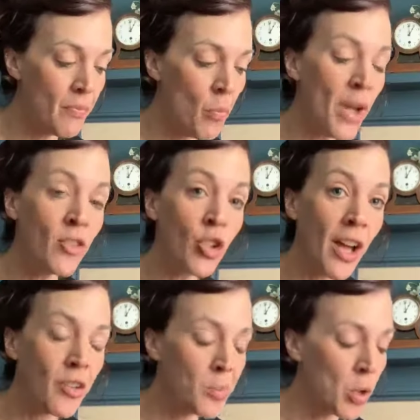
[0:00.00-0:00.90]
Why should I
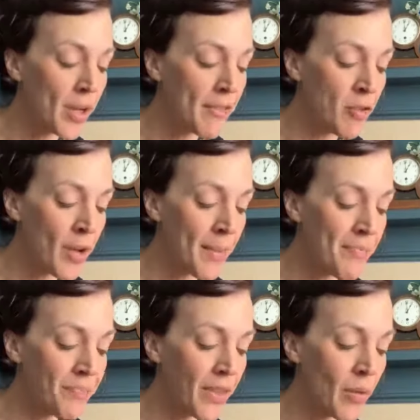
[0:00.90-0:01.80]
spoil it for him?
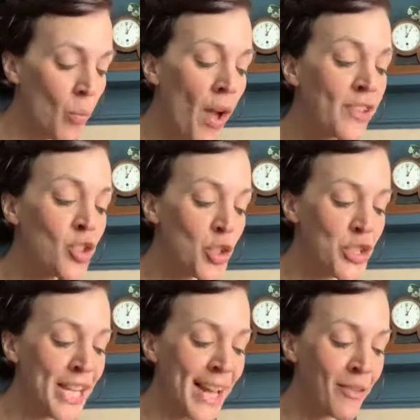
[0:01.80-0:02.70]
Why shouldn't
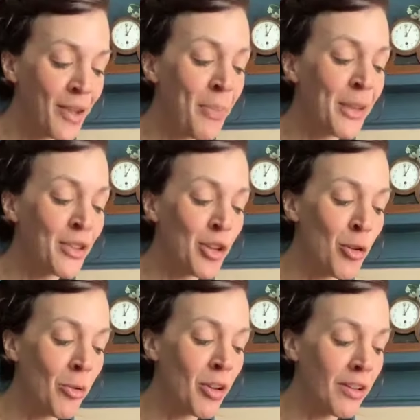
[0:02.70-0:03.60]
he have something to